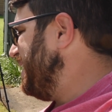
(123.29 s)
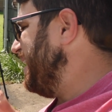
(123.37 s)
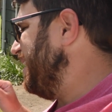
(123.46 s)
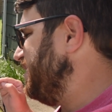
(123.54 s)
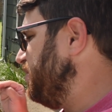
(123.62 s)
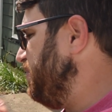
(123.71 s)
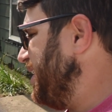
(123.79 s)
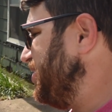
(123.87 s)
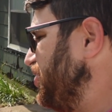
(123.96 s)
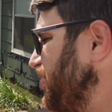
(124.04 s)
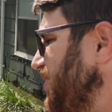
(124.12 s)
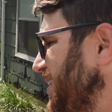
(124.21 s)
to make
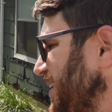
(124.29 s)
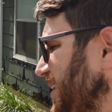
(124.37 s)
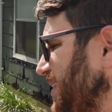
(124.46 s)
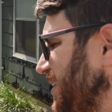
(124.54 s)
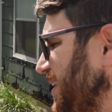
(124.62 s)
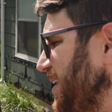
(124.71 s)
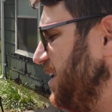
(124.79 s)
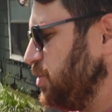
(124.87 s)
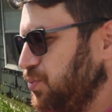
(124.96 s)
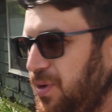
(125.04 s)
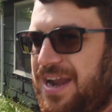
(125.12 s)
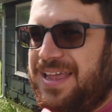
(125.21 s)
sure that it
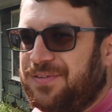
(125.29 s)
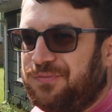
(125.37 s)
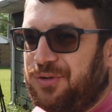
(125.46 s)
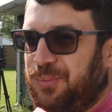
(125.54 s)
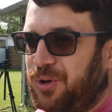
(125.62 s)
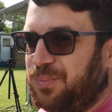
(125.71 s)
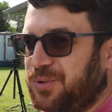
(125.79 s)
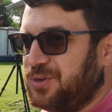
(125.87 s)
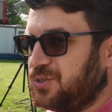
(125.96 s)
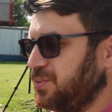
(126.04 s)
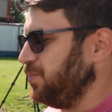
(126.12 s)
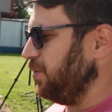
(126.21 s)
is ready for more
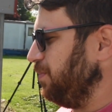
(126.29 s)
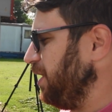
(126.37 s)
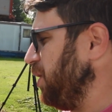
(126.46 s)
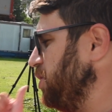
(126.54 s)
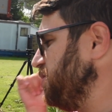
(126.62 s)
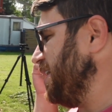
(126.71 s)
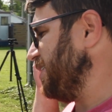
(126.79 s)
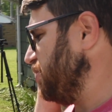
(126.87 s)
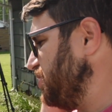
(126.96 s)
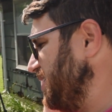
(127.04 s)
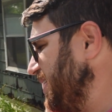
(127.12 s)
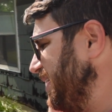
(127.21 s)
boost. We put bigger
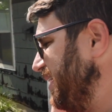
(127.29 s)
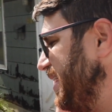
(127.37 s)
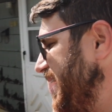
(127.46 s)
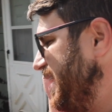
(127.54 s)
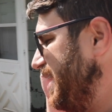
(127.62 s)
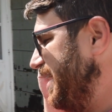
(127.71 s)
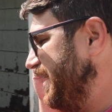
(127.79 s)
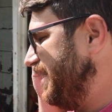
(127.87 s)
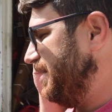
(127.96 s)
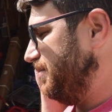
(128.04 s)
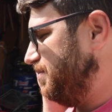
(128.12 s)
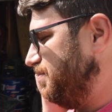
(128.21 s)
injectors in it,
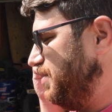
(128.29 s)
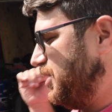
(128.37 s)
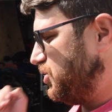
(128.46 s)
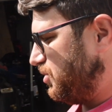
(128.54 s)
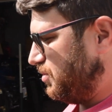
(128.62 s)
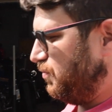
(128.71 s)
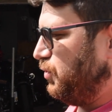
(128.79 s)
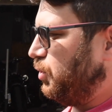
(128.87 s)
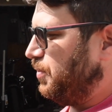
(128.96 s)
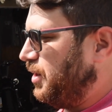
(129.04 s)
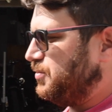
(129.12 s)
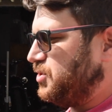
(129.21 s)
made sure the fuel
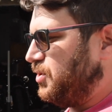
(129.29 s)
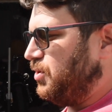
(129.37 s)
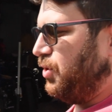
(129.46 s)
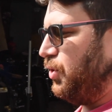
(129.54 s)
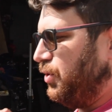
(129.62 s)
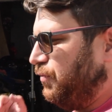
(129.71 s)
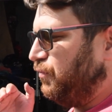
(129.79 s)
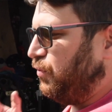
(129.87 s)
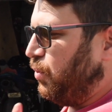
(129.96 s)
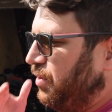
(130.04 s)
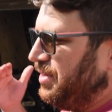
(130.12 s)
pumps are all good for